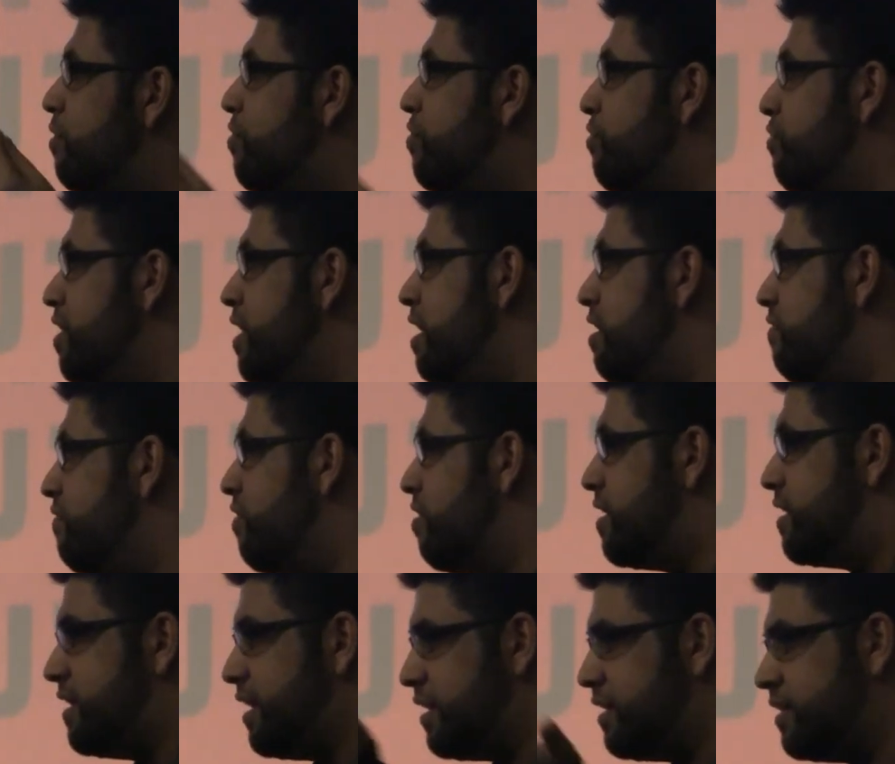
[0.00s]
3,
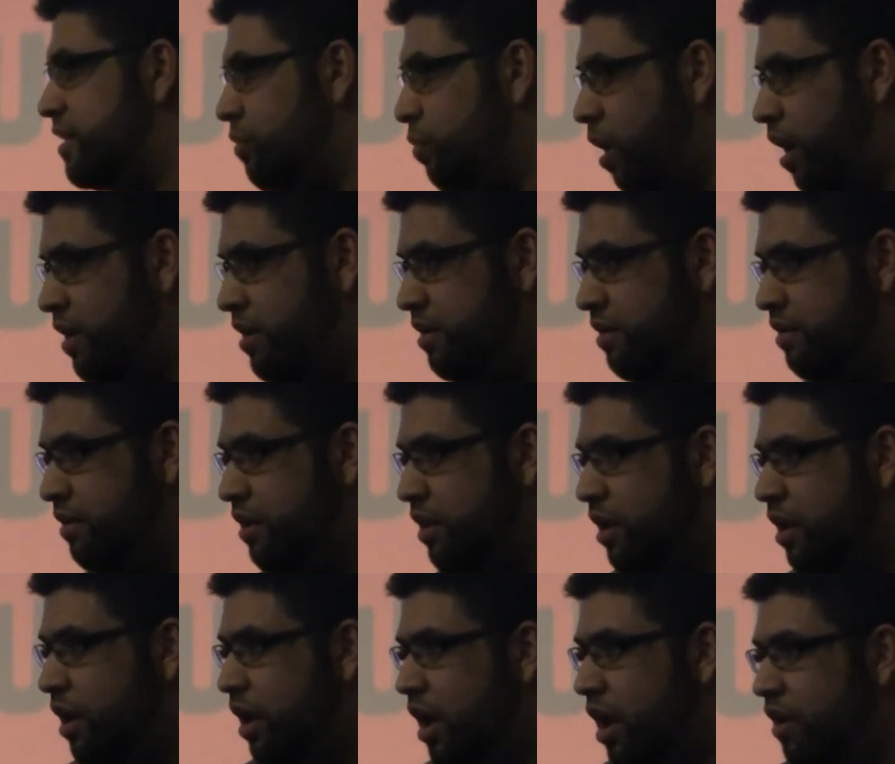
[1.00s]
verse 61
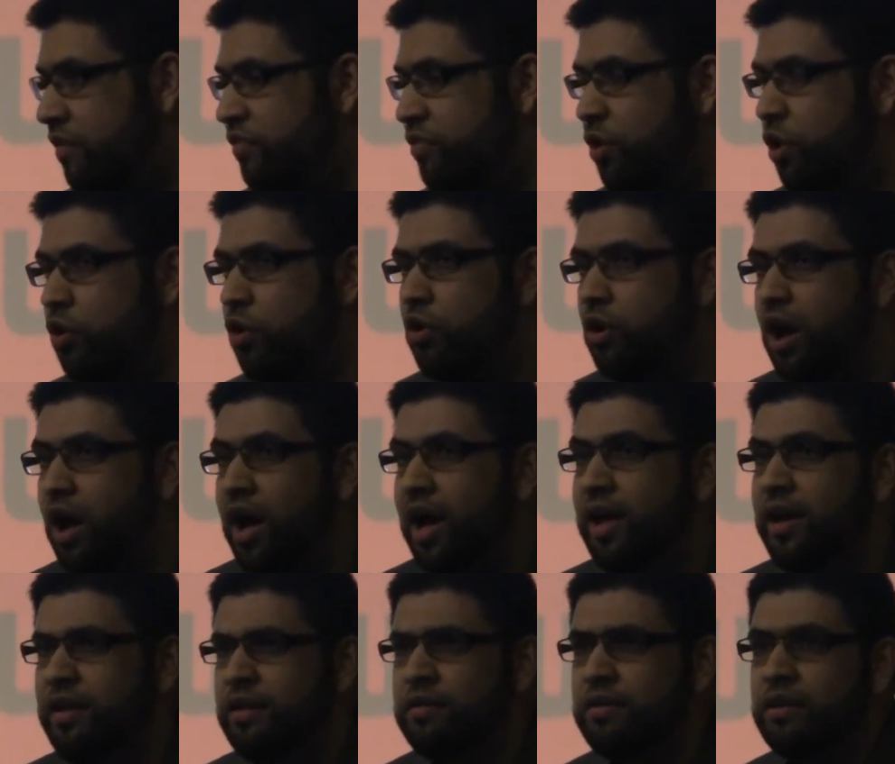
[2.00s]
of the
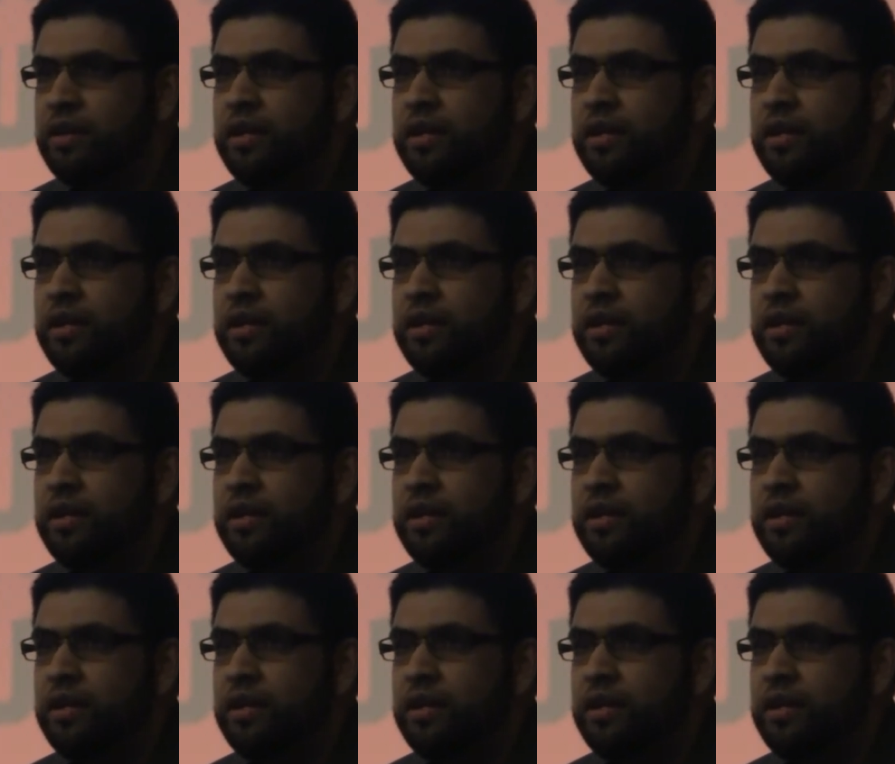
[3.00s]
Quran,